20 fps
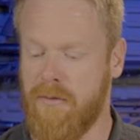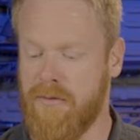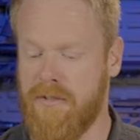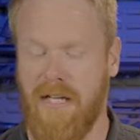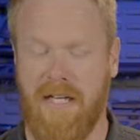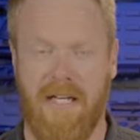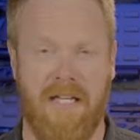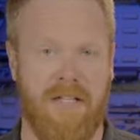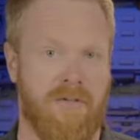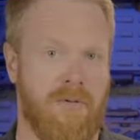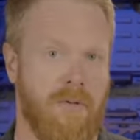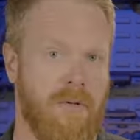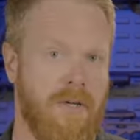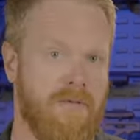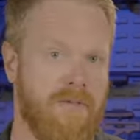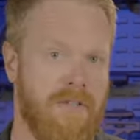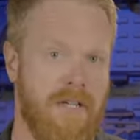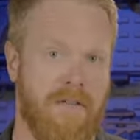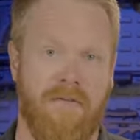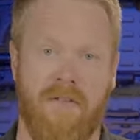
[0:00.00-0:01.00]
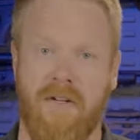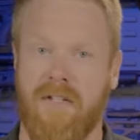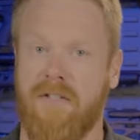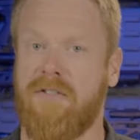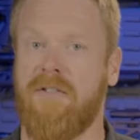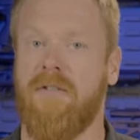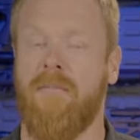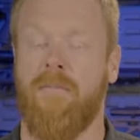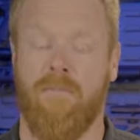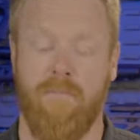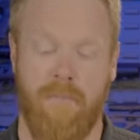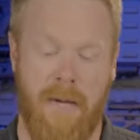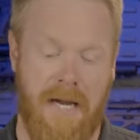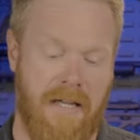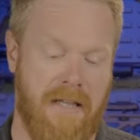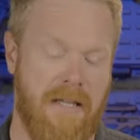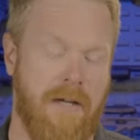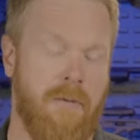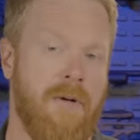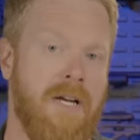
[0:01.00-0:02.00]
was any sort of difference,
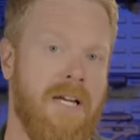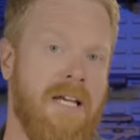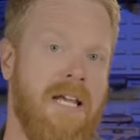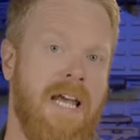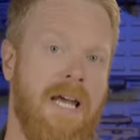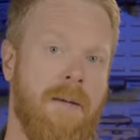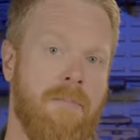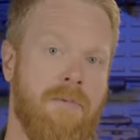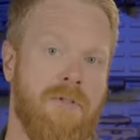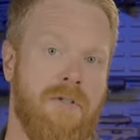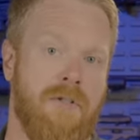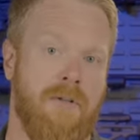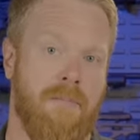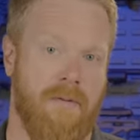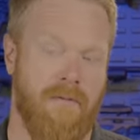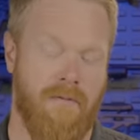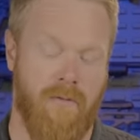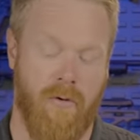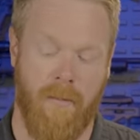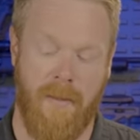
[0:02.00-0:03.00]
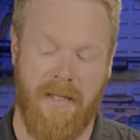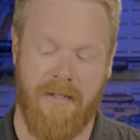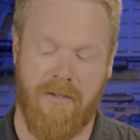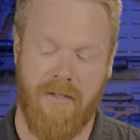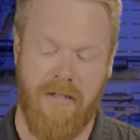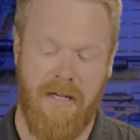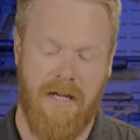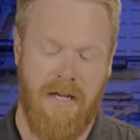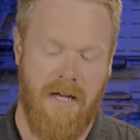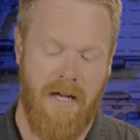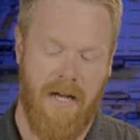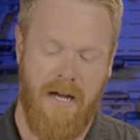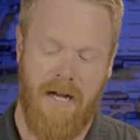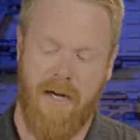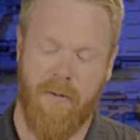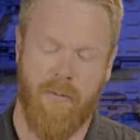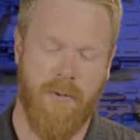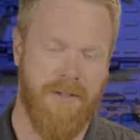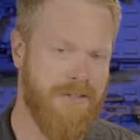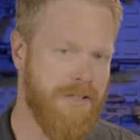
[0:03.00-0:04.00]
mainly when it came to performance,
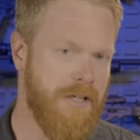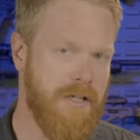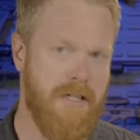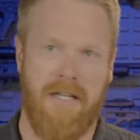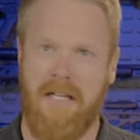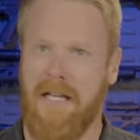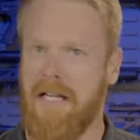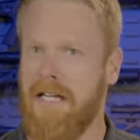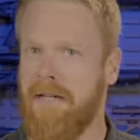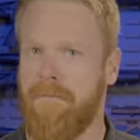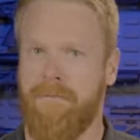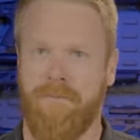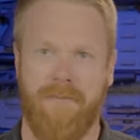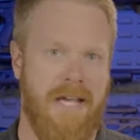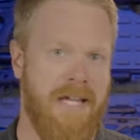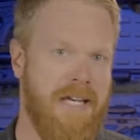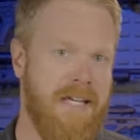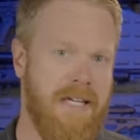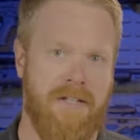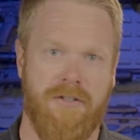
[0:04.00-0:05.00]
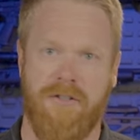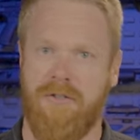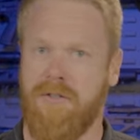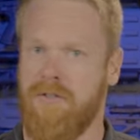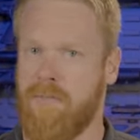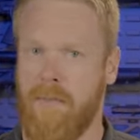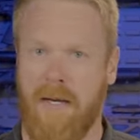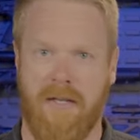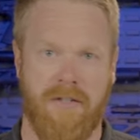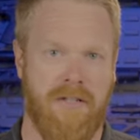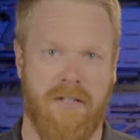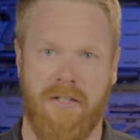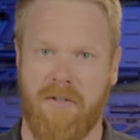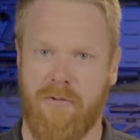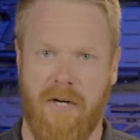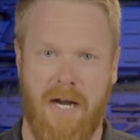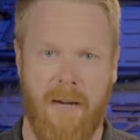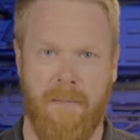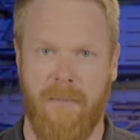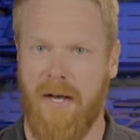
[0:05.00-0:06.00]
uh, rigidity, any issues mounted on a
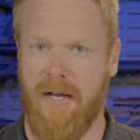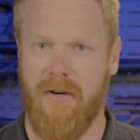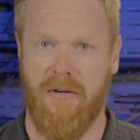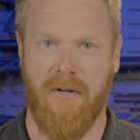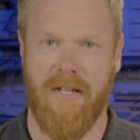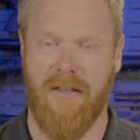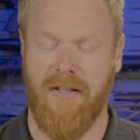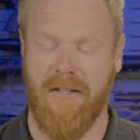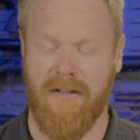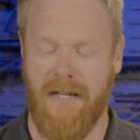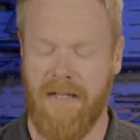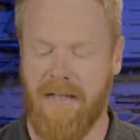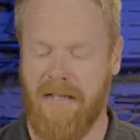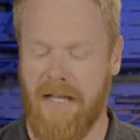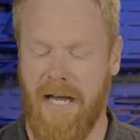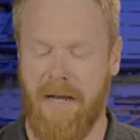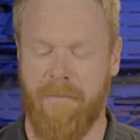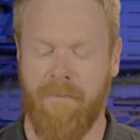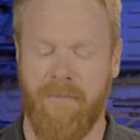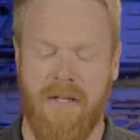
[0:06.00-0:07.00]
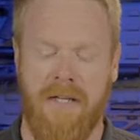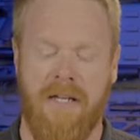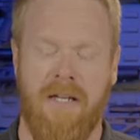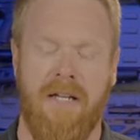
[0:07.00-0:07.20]
tripod or anything like that.